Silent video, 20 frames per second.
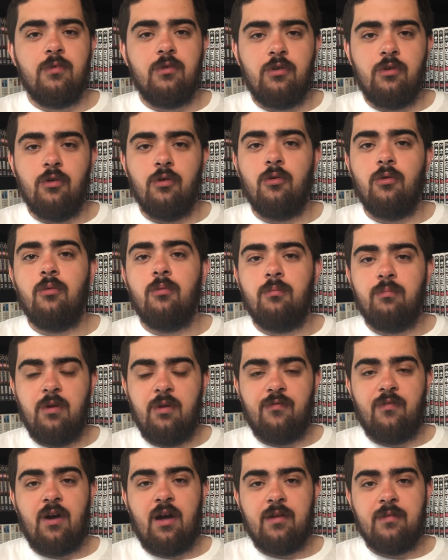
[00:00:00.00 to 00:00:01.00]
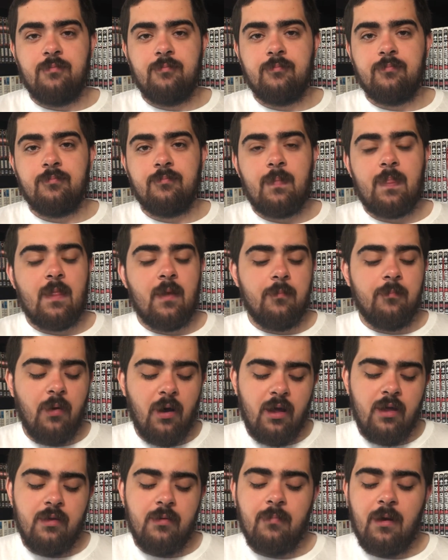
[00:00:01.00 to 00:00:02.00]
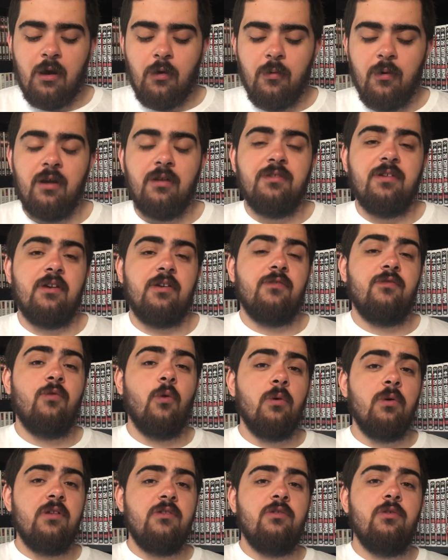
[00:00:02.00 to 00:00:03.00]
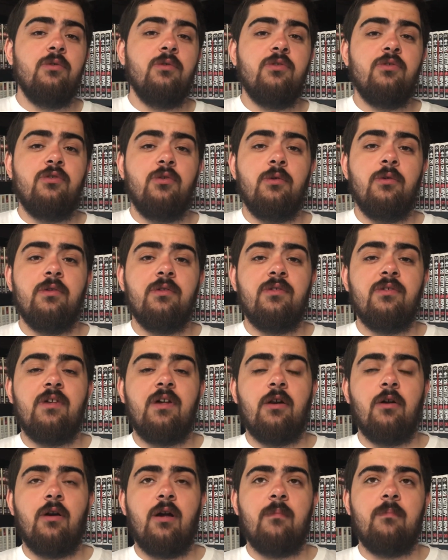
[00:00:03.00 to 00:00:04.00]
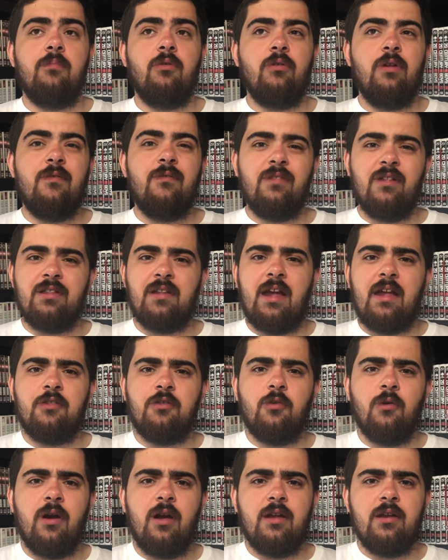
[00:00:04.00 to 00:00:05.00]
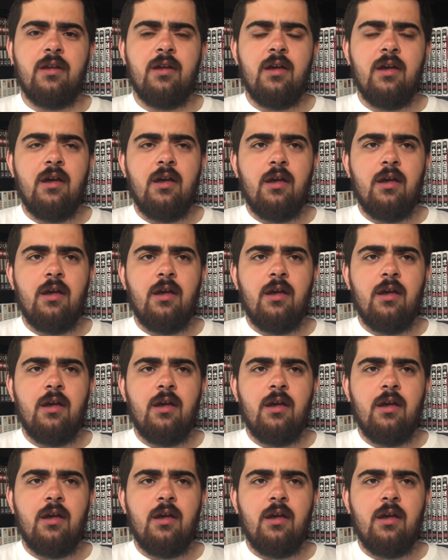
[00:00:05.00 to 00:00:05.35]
you'll be fine. But Battle Royale takes 42 students that are, I believe, in the 9th grade.